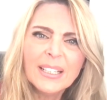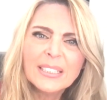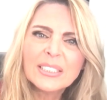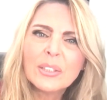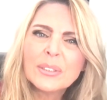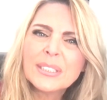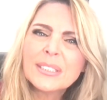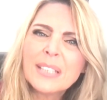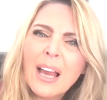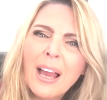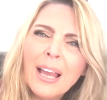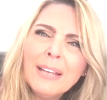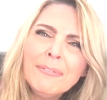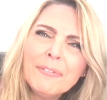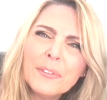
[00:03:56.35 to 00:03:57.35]
So it's
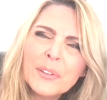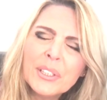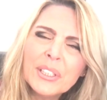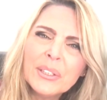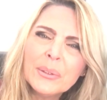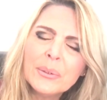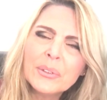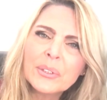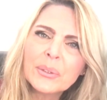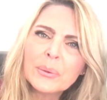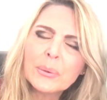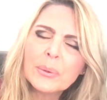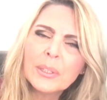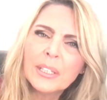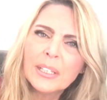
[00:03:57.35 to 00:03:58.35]
time for you
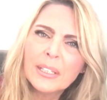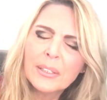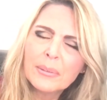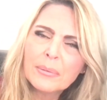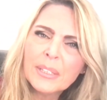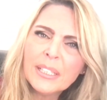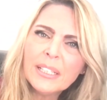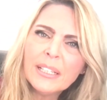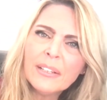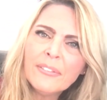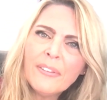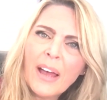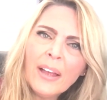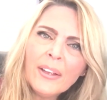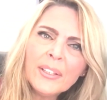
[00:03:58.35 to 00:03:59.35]
to
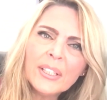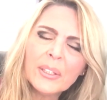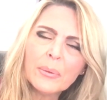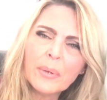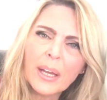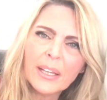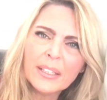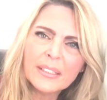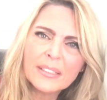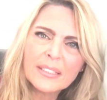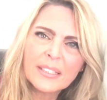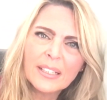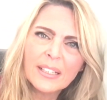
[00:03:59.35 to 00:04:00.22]
reevaluate